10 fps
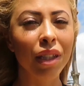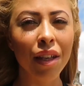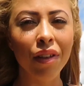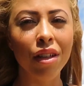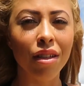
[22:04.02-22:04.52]

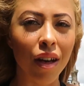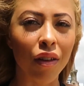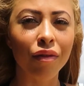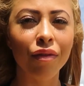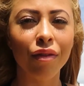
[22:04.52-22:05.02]
Believe in
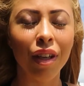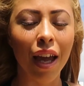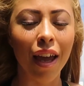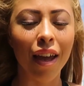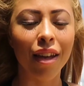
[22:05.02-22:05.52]
yourself.
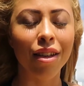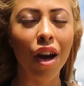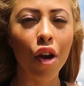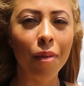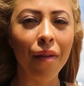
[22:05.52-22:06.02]

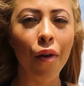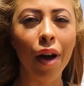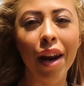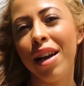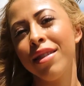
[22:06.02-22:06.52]
And I hope
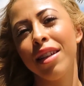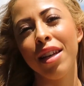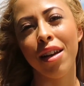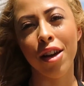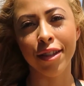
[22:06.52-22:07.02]
everyone has a
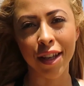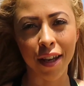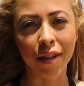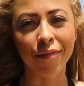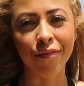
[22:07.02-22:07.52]
kick-ass
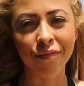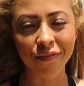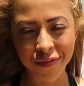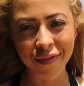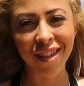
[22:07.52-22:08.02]
year.
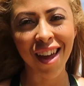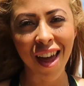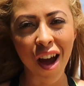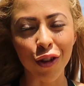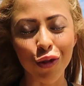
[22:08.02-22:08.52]

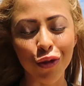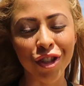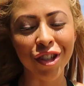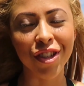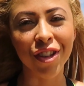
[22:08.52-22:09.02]
I'll
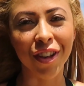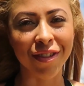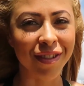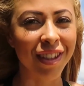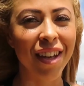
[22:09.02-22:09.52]
talk to you
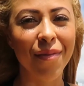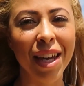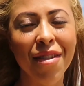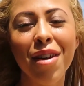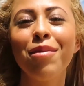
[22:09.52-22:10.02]
soon. Give
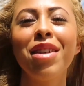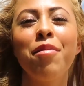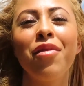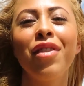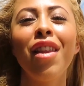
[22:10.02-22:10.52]
me a thumbs
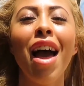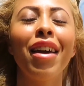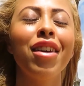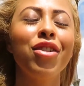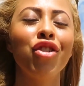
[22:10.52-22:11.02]
up if you
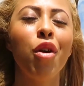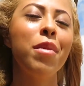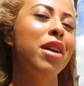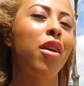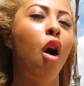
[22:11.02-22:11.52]
like it. Drop
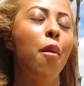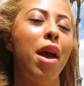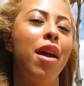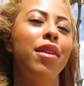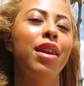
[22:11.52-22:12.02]
me a
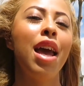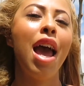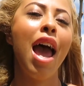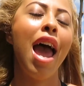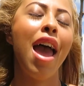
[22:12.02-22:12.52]
comment.
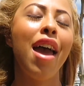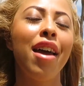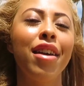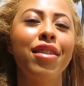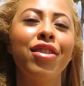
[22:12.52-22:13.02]

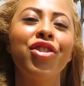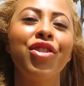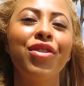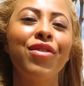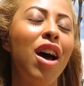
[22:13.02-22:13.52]
And
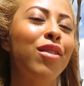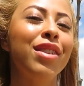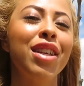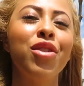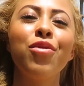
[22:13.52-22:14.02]
I'll
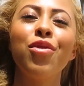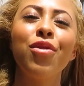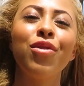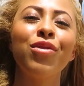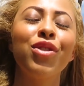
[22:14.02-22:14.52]
see you
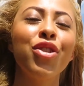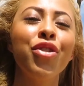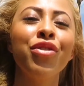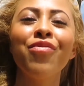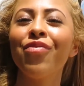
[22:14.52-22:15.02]
all
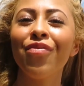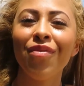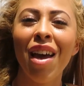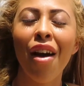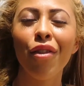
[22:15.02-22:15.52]
soon.
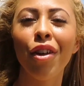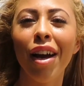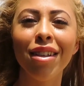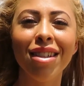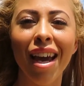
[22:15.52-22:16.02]
Have a
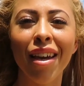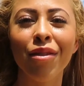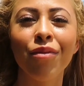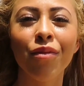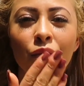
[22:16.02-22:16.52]
great day.